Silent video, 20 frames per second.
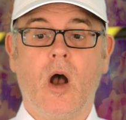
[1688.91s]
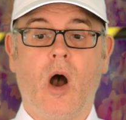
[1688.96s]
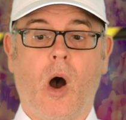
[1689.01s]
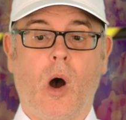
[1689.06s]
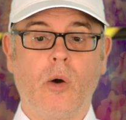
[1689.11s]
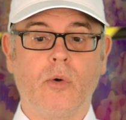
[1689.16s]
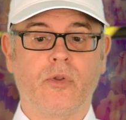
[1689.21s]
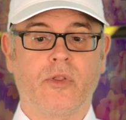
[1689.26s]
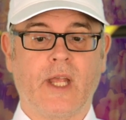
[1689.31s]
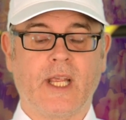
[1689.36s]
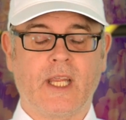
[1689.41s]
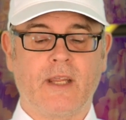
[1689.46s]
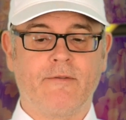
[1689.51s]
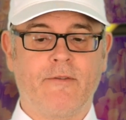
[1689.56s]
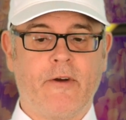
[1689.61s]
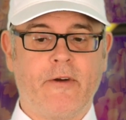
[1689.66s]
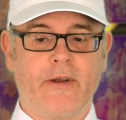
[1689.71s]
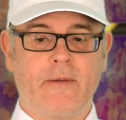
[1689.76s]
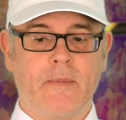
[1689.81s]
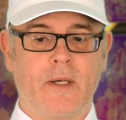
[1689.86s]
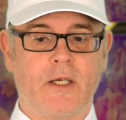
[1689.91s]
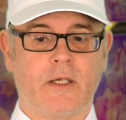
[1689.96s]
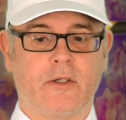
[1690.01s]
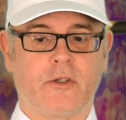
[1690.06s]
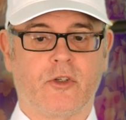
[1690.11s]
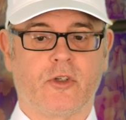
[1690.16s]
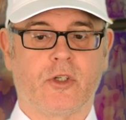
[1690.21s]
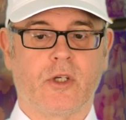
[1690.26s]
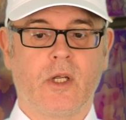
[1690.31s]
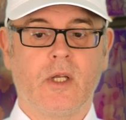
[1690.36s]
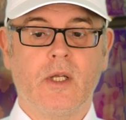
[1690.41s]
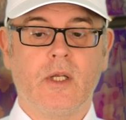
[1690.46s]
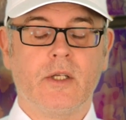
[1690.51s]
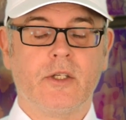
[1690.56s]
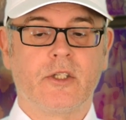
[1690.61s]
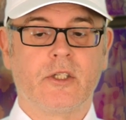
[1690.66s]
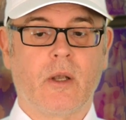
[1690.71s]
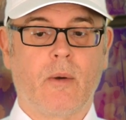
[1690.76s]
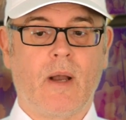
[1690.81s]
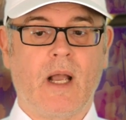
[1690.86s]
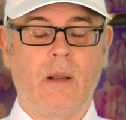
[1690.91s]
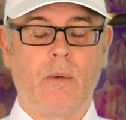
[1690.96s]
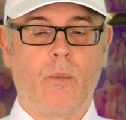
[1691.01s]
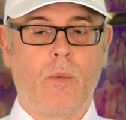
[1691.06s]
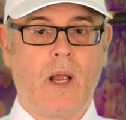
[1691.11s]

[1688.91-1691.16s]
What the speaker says: Oh, thank you very much. So I'm